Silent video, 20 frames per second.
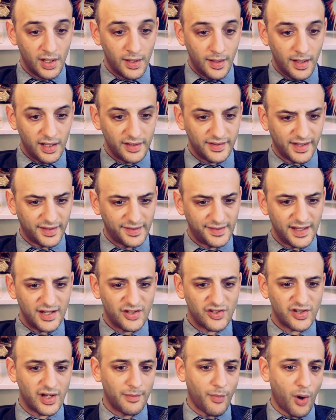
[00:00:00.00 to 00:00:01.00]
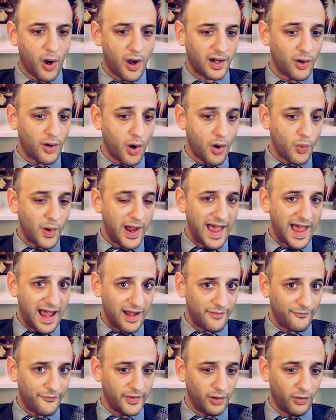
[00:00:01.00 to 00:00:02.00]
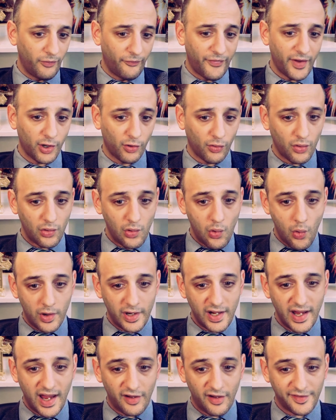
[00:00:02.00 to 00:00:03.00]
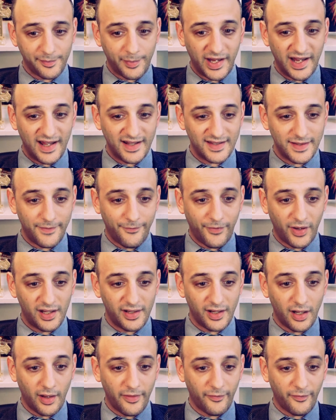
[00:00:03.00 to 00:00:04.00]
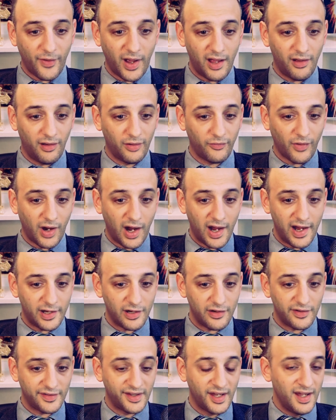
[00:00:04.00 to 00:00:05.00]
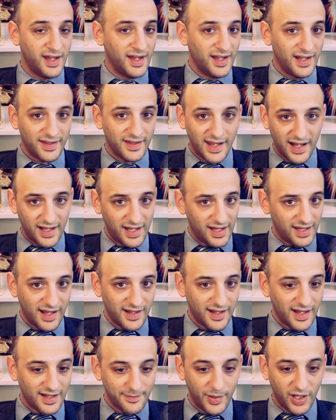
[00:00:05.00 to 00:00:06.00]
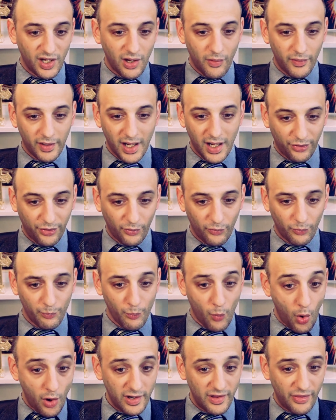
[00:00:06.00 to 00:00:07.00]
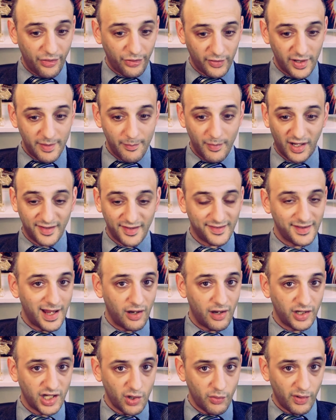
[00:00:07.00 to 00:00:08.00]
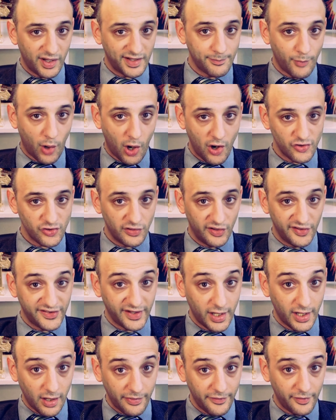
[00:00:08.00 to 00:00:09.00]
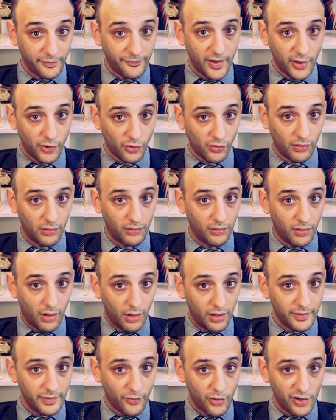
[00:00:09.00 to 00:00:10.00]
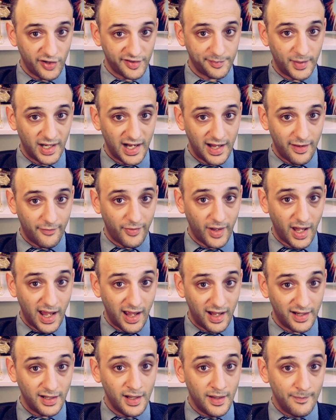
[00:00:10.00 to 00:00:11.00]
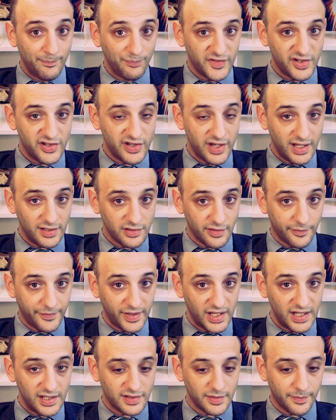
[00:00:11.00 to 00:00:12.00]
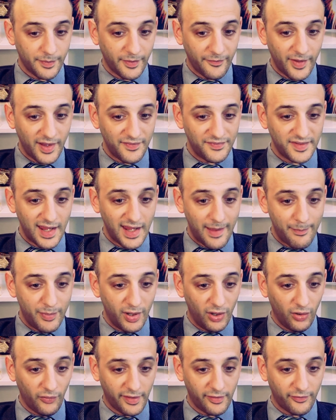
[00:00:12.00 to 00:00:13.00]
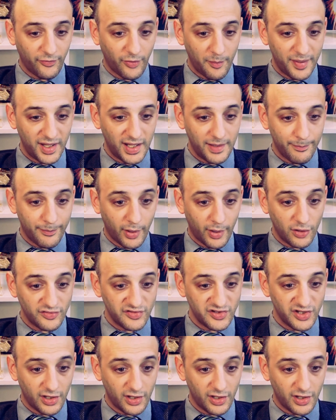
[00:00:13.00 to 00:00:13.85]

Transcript: The siege of the Mark O. Hatfield Federal Courthouse by Antifa and other violent rioters, that's been going on for more than 3 months now. U.S. Marshals and other federal law enforcement have had to intervene to prevent that building from being burnt to the